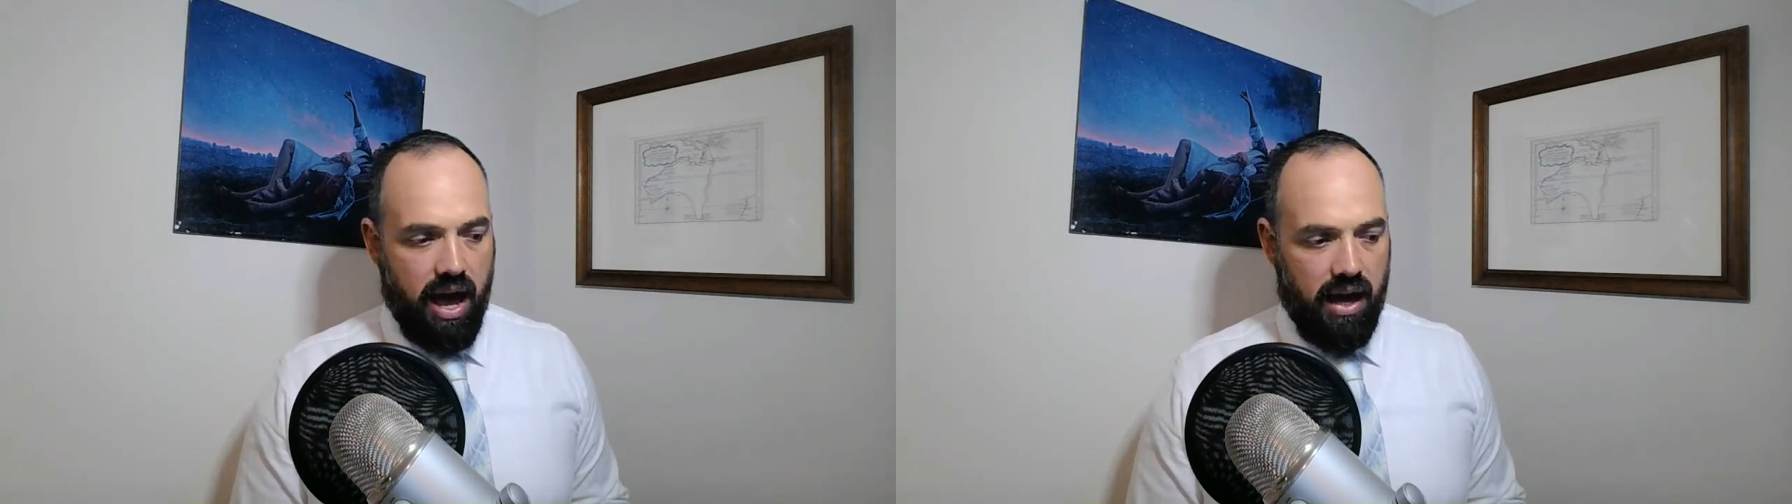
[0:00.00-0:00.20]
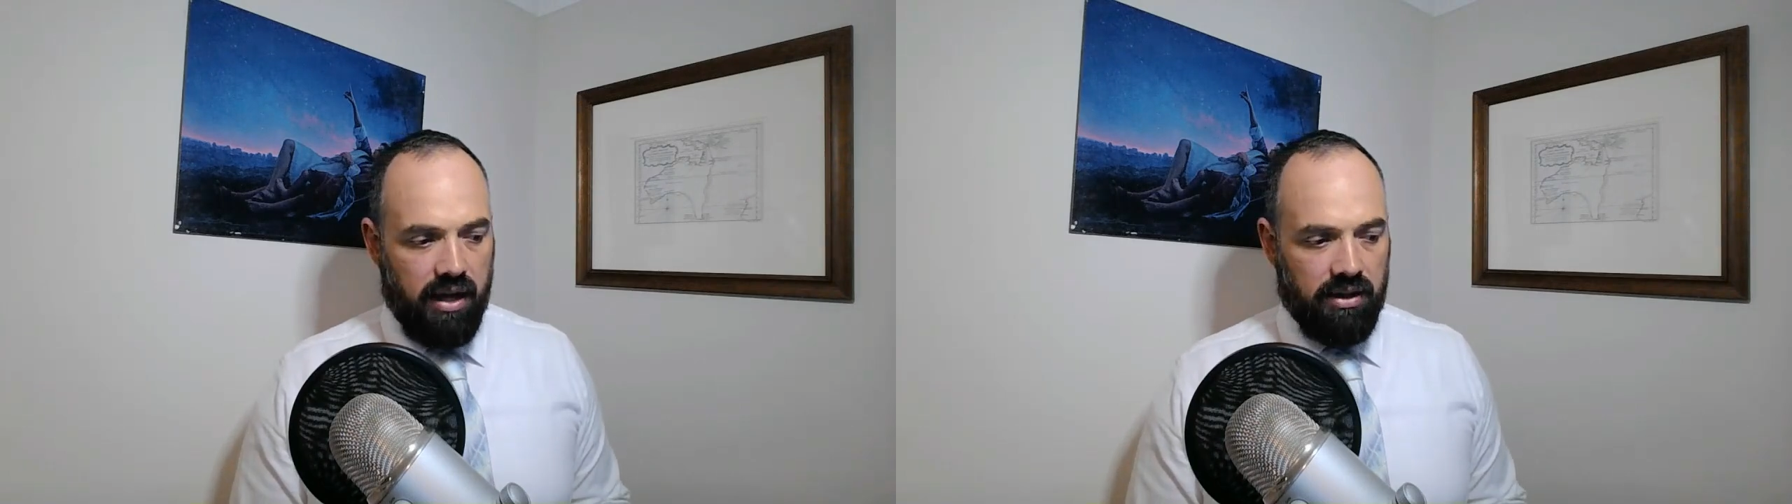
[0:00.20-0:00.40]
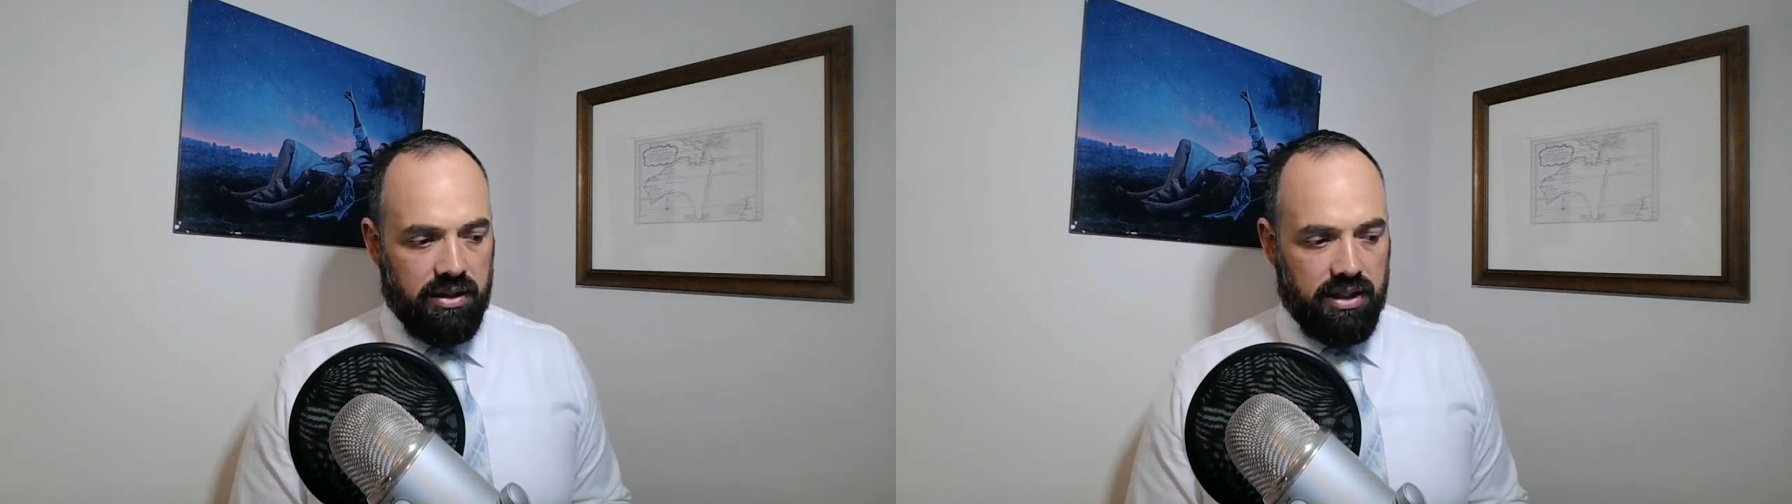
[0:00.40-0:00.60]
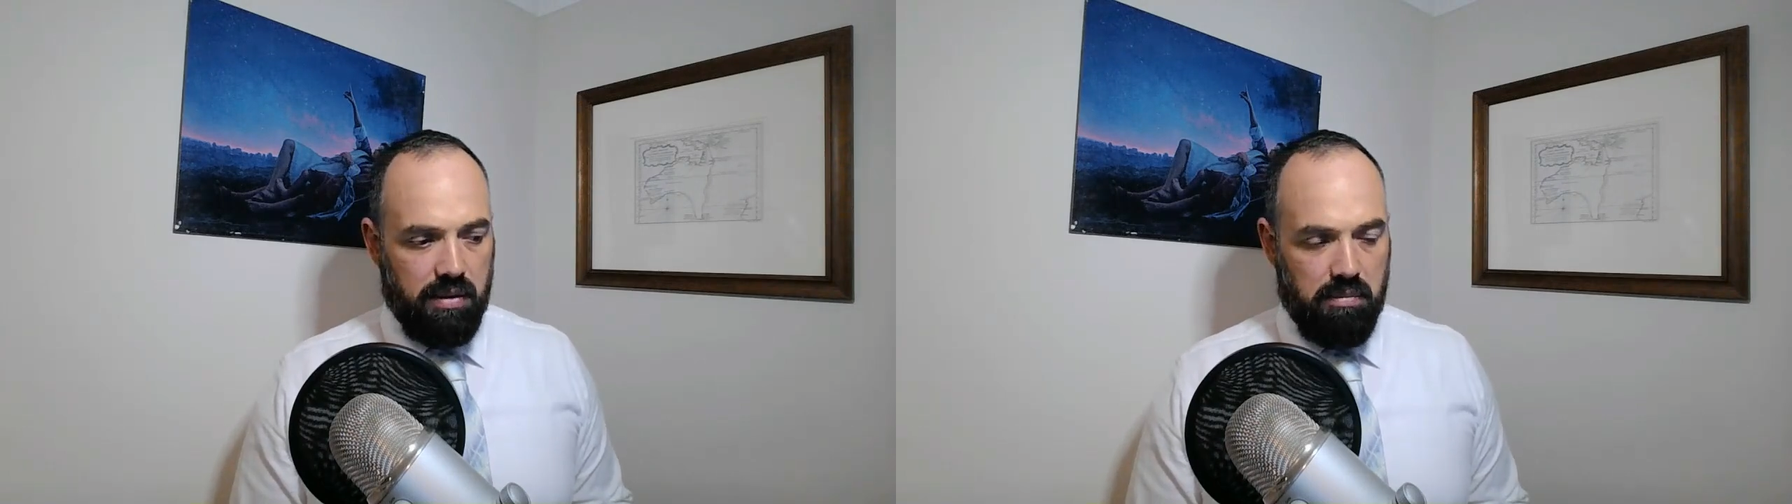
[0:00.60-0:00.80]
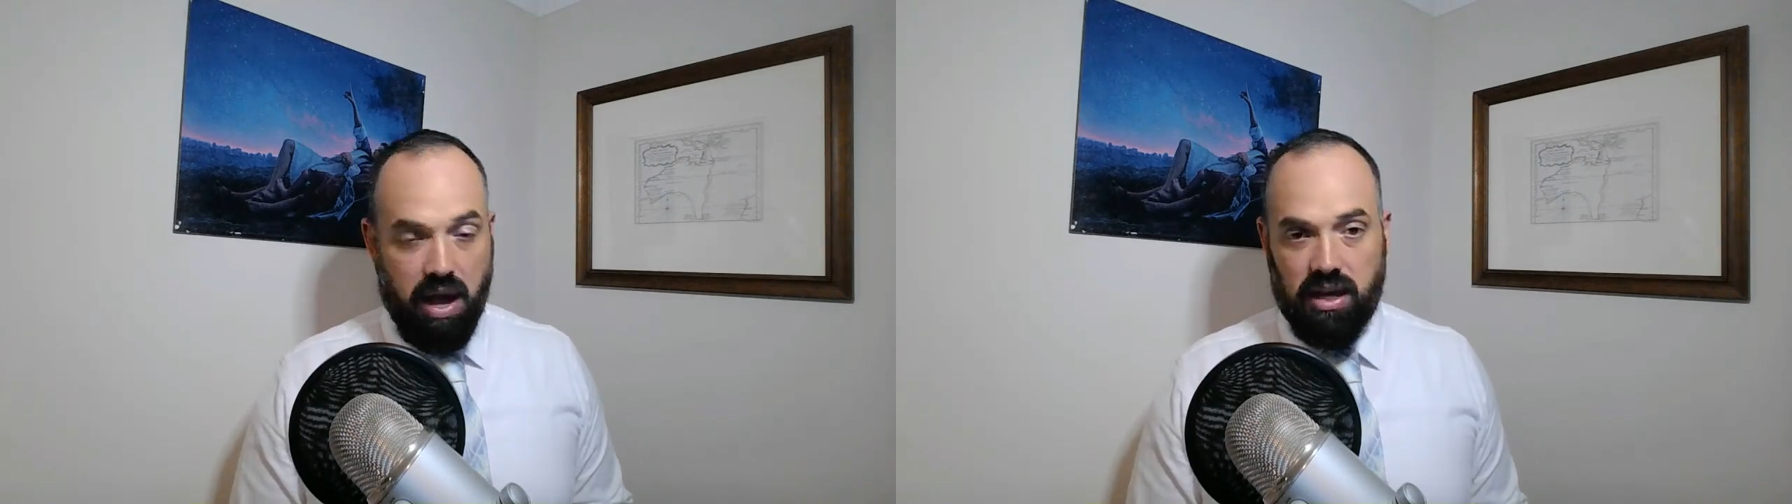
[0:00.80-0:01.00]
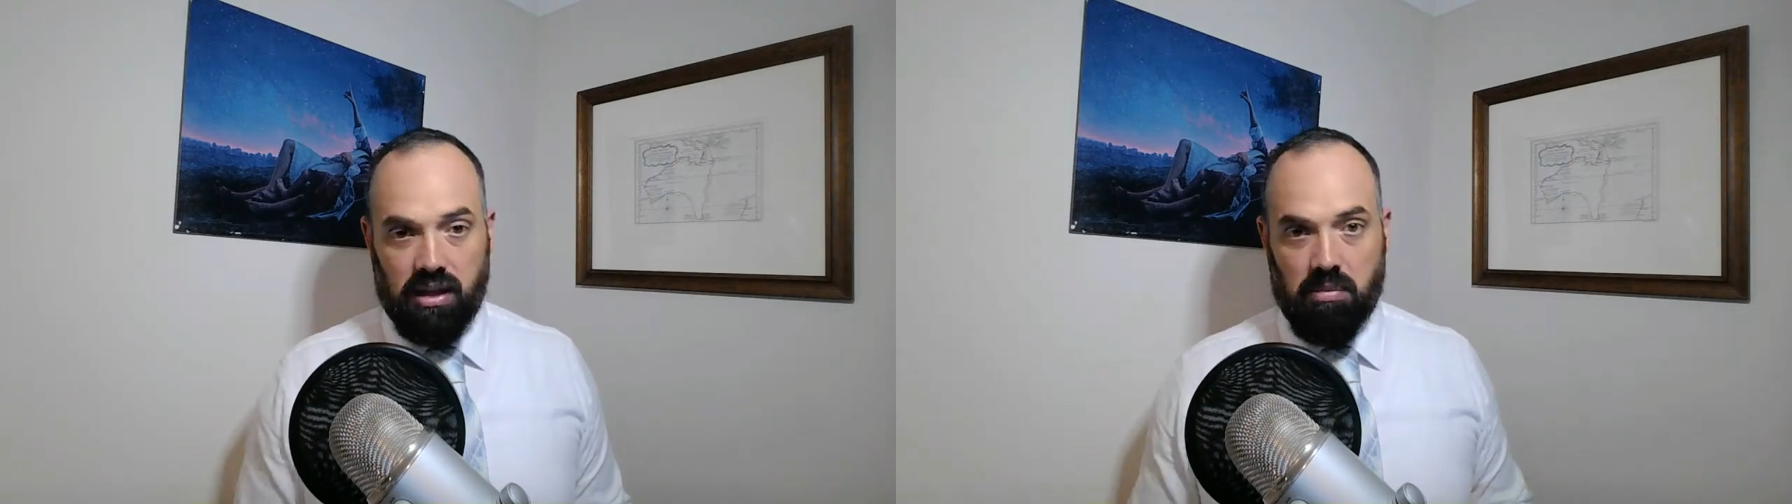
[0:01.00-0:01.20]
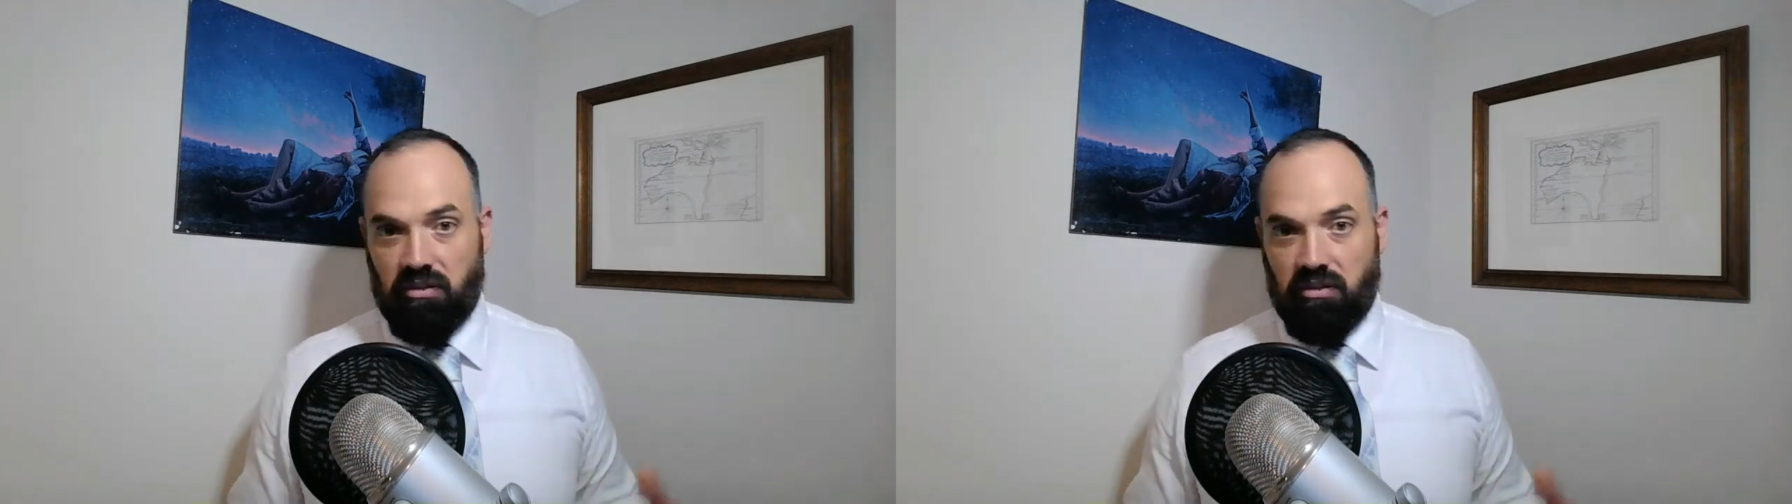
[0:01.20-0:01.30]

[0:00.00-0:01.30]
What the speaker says: and making